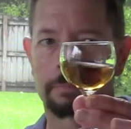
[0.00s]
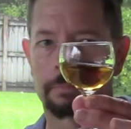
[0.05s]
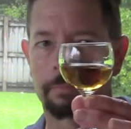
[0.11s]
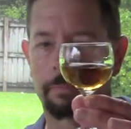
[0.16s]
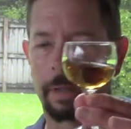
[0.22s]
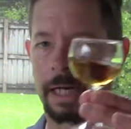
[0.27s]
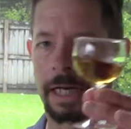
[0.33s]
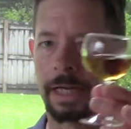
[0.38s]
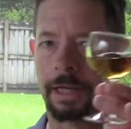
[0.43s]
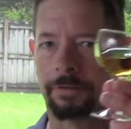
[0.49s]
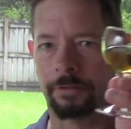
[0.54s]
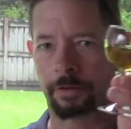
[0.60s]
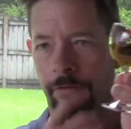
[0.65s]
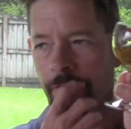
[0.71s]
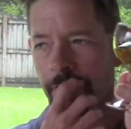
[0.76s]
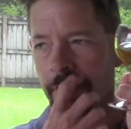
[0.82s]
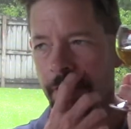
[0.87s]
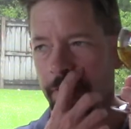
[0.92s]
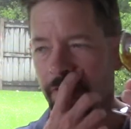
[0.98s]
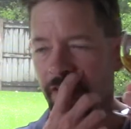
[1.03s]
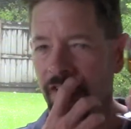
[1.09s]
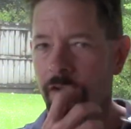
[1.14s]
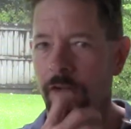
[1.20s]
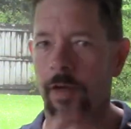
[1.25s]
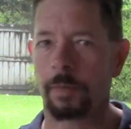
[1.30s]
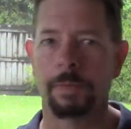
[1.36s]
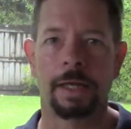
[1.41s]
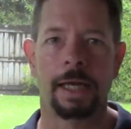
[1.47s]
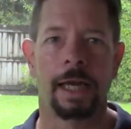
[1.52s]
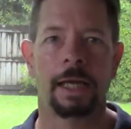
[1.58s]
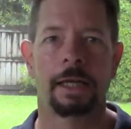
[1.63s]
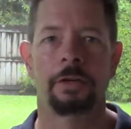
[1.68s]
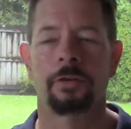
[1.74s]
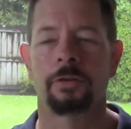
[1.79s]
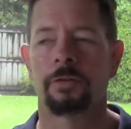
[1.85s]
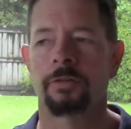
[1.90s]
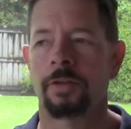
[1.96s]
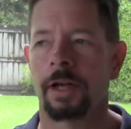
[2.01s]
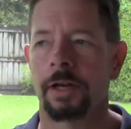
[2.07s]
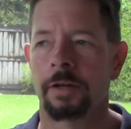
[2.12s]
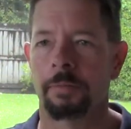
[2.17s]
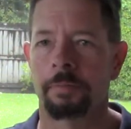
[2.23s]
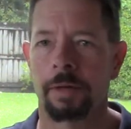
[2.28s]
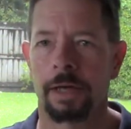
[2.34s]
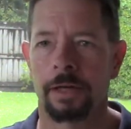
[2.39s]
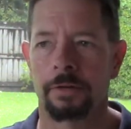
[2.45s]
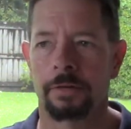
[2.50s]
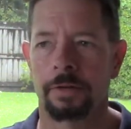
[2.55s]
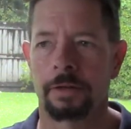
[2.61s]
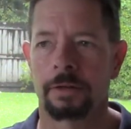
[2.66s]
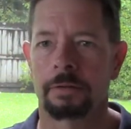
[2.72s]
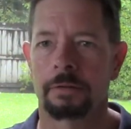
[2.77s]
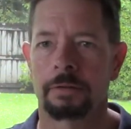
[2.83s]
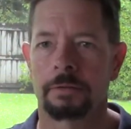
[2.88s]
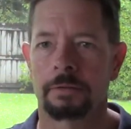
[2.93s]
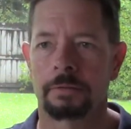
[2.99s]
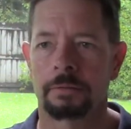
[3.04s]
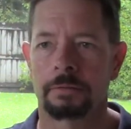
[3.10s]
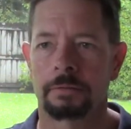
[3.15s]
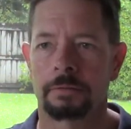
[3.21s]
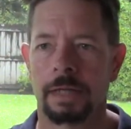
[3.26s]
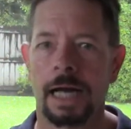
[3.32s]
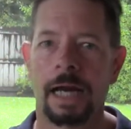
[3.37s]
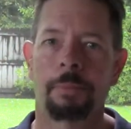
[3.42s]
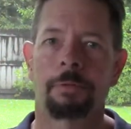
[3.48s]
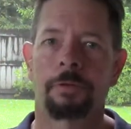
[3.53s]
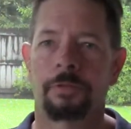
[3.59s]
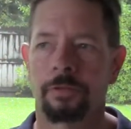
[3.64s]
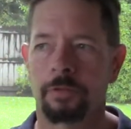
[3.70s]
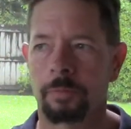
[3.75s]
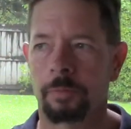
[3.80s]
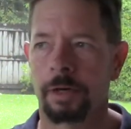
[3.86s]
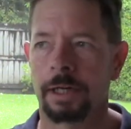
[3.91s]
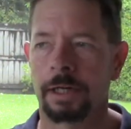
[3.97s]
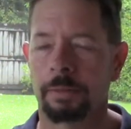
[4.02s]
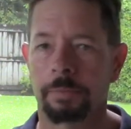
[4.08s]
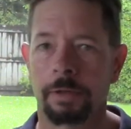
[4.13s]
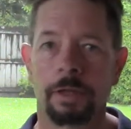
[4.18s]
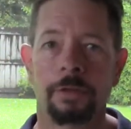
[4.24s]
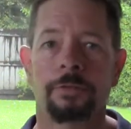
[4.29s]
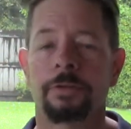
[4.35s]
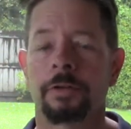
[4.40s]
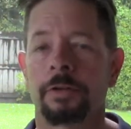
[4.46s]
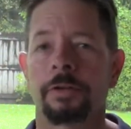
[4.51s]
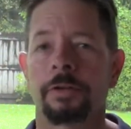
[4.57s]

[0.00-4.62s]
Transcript: but I guess they figured D.W. Anders sounded better than Albertsons brandy. But this is a